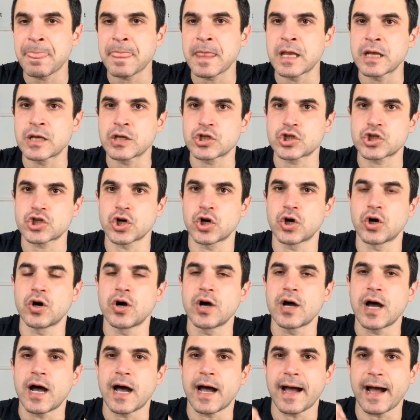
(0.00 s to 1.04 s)
So
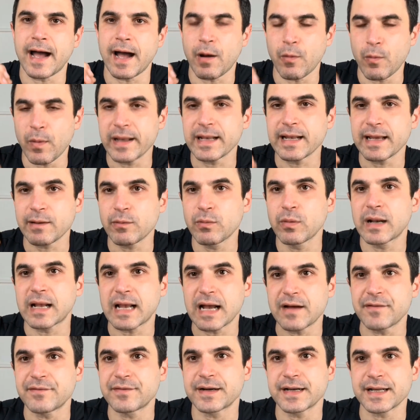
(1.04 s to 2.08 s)
when I will
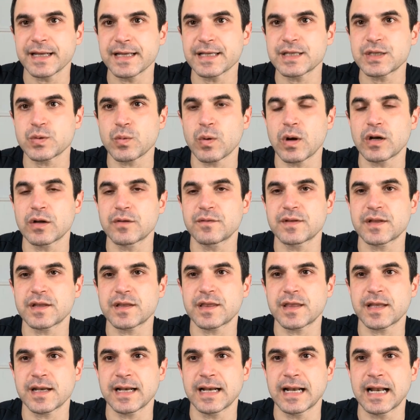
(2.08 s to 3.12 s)
cover each one of the
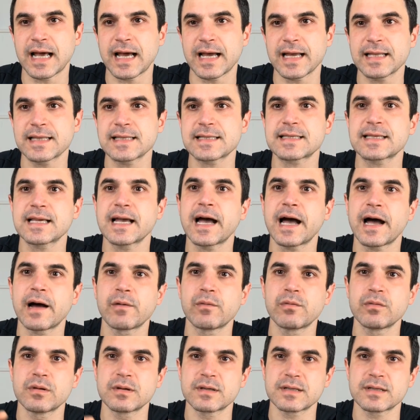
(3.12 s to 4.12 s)
three lines, I will